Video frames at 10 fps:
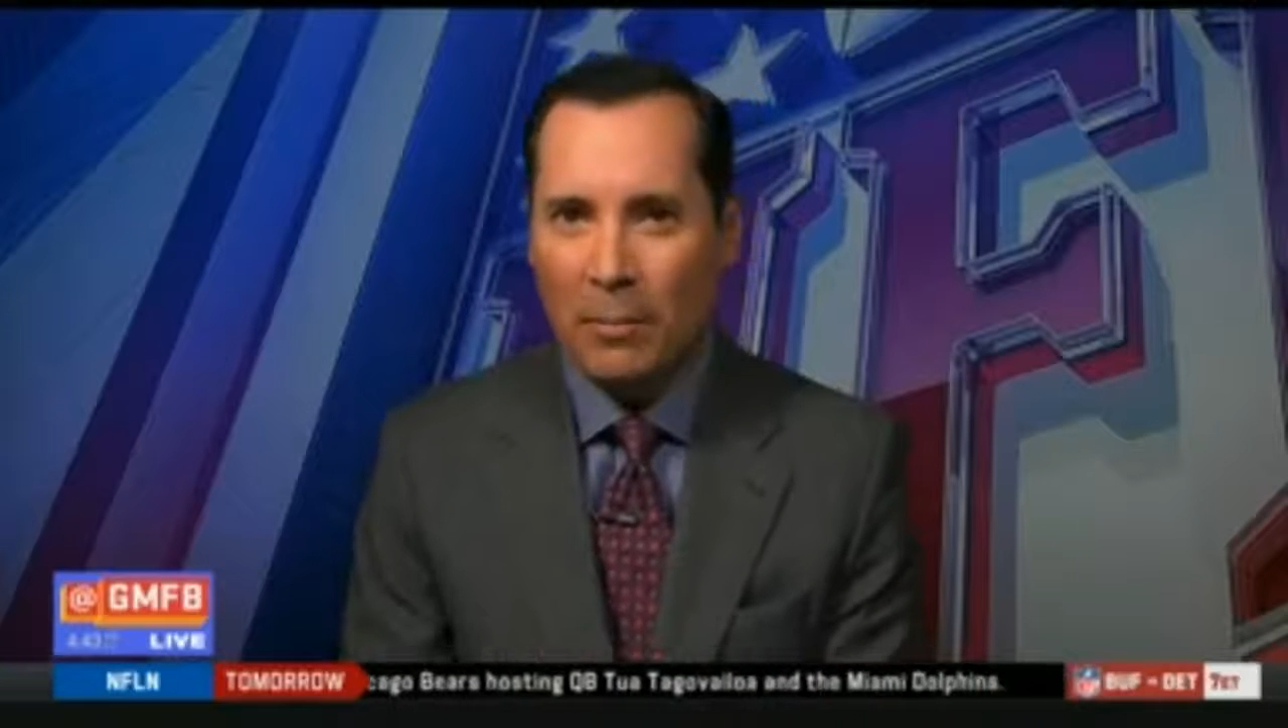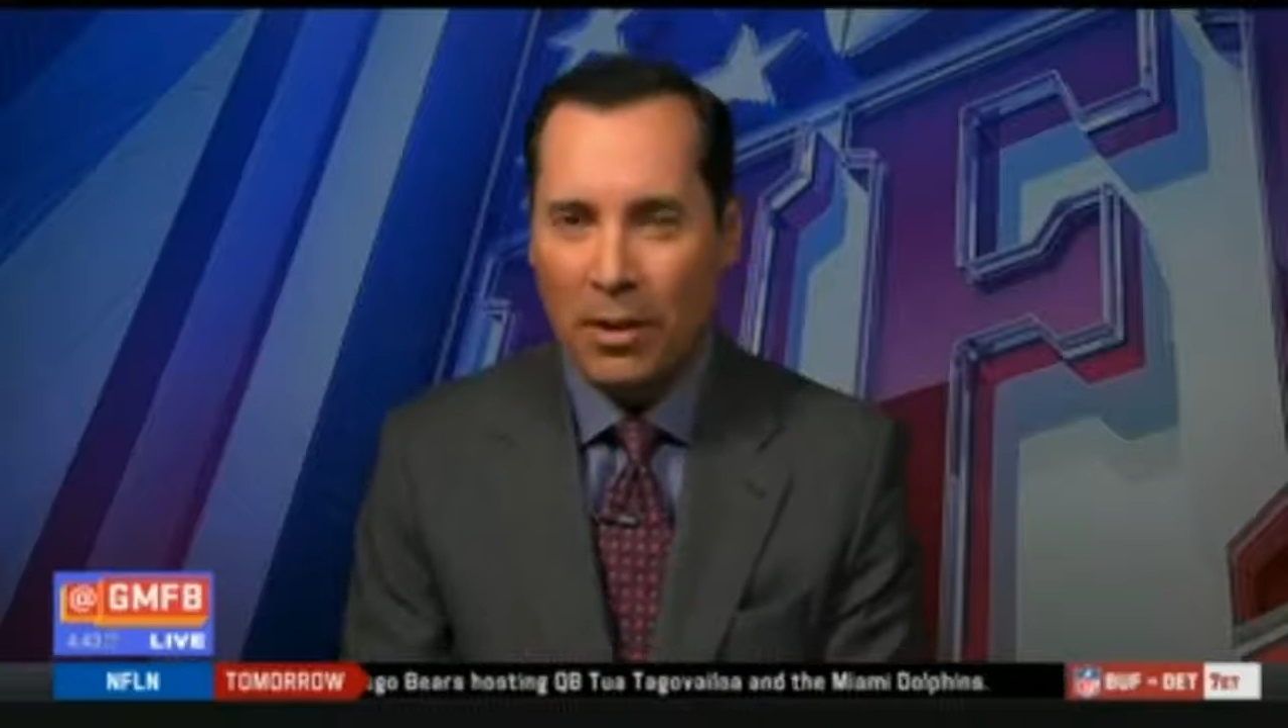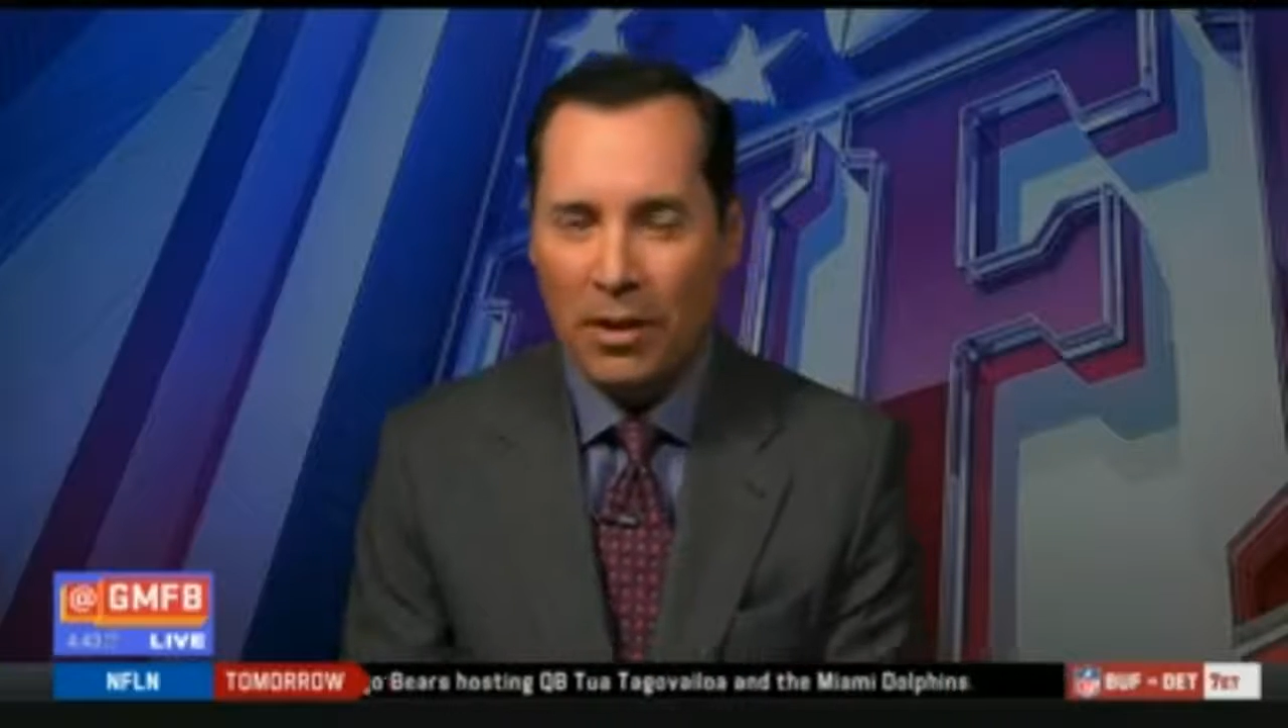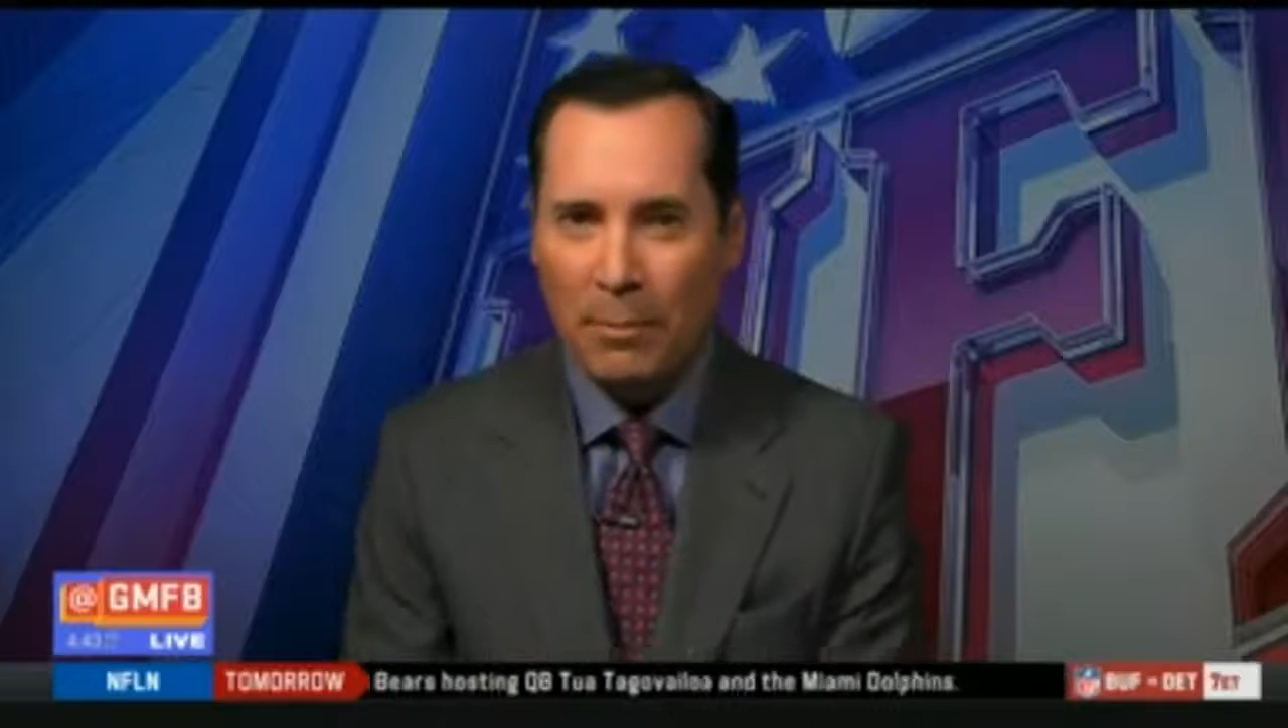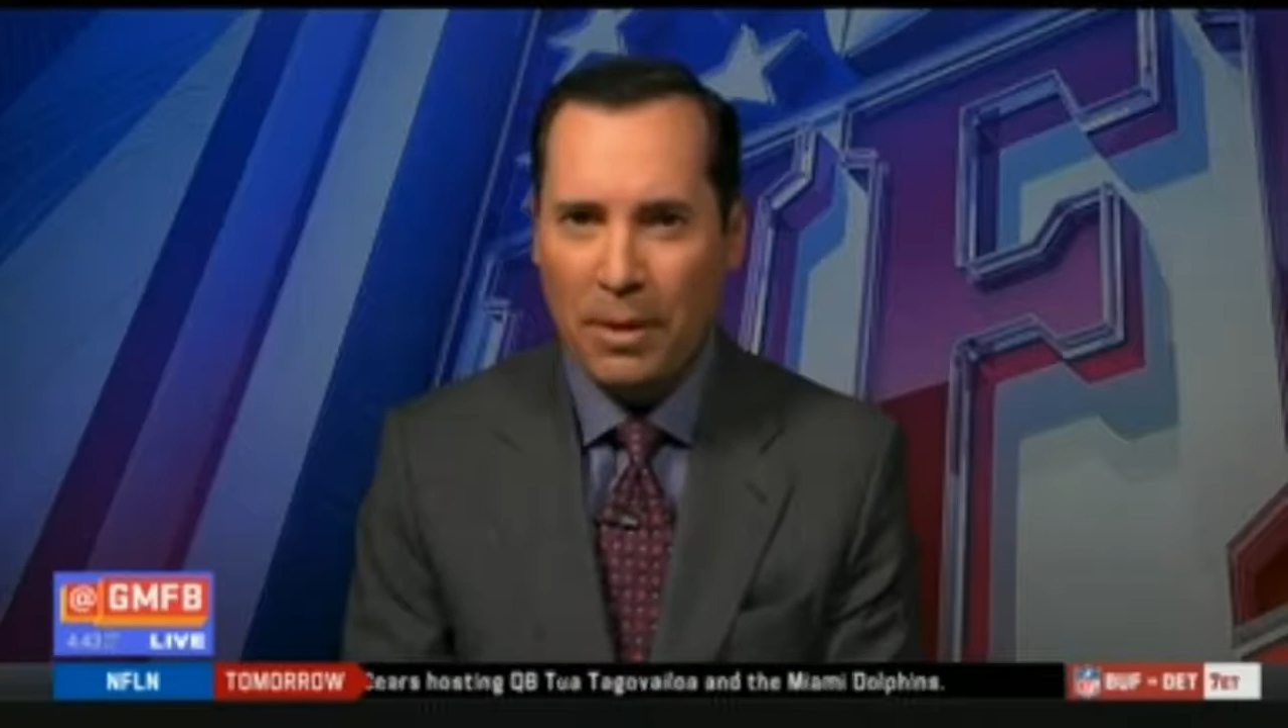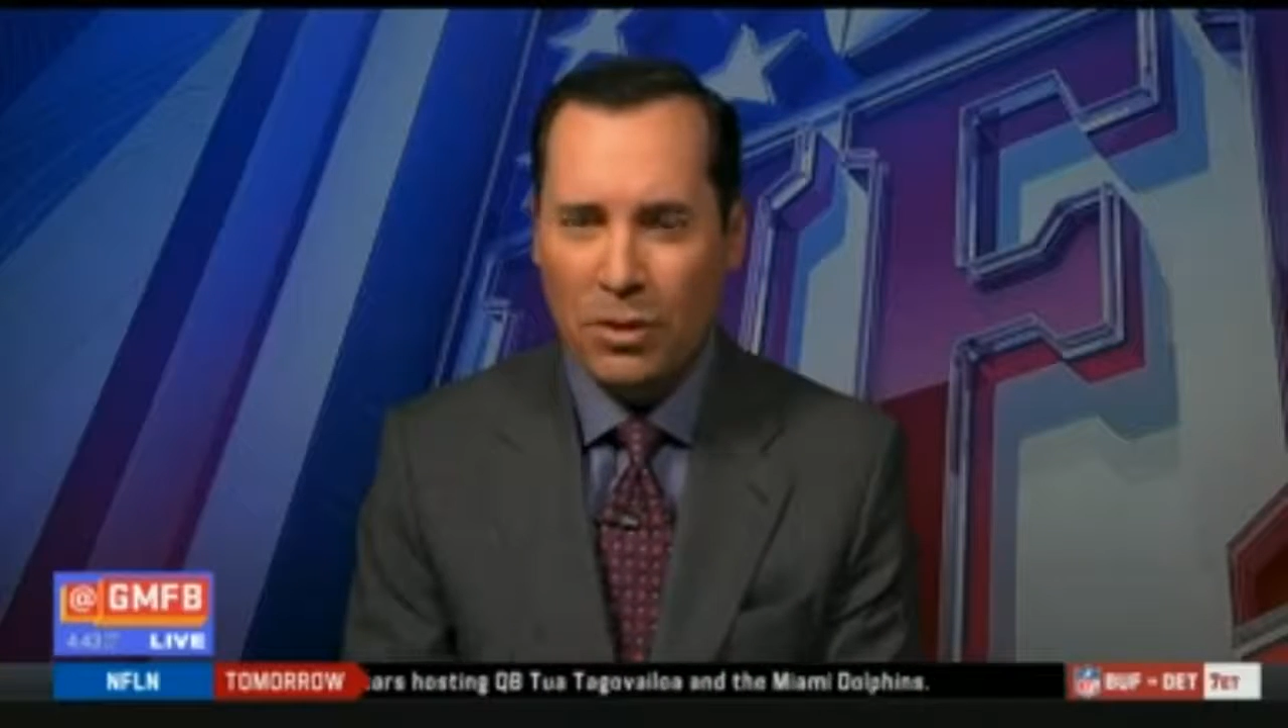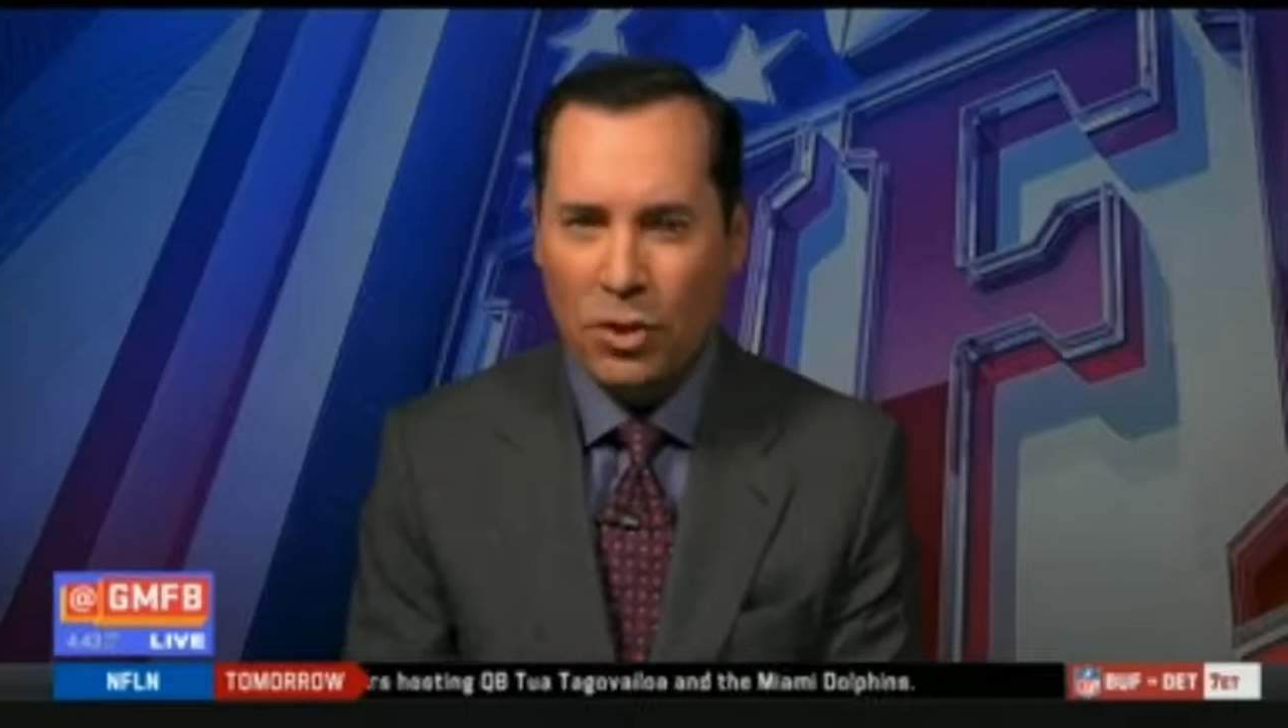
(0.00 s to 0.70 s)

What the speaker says: but they'll be